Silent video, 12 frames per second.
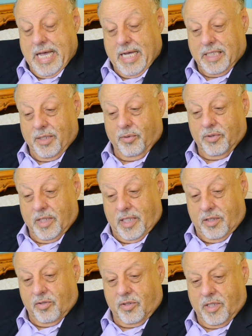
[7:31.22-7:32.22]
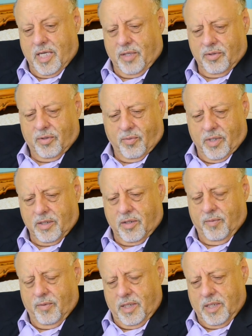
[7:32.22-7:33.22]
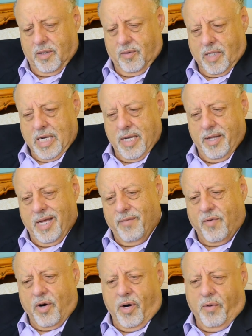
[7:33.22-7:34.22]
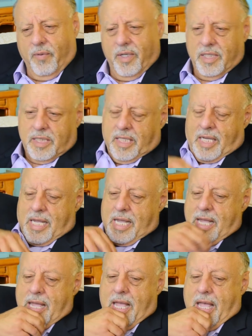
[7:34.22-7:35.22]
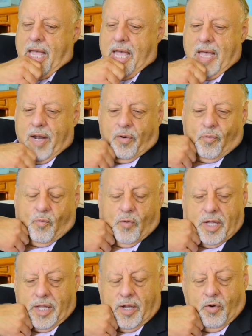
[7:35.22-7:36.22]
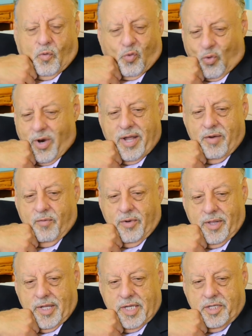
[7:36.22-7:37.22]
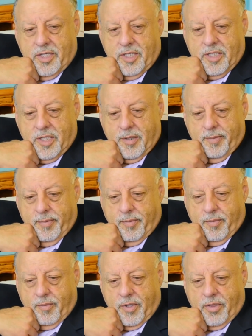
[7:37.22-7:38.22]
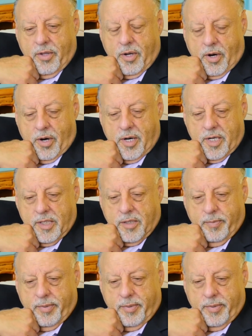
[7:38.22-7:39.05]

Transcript: Actually, was interesting. I was the Western Regional guy, and I've always had a really great relationship with the artist,